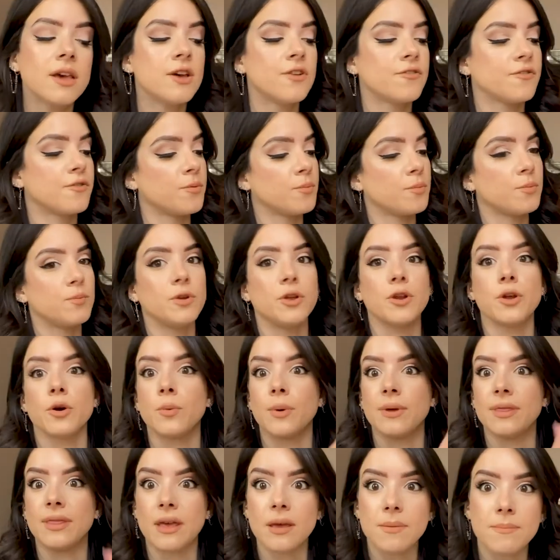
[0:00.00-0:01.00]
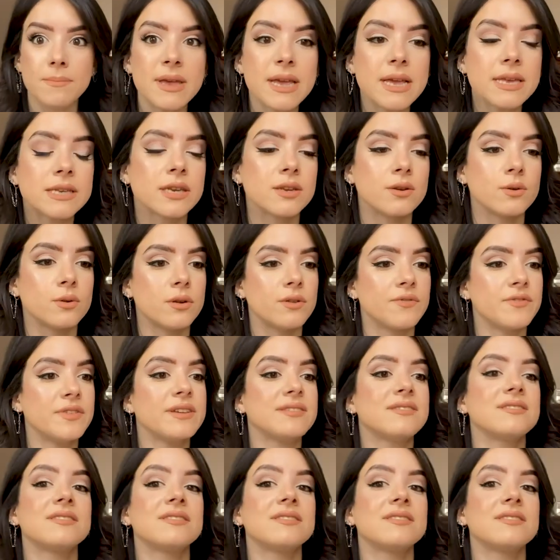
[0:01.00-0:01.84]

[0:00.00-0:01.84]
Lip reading: from, you know, when they meet and all of this,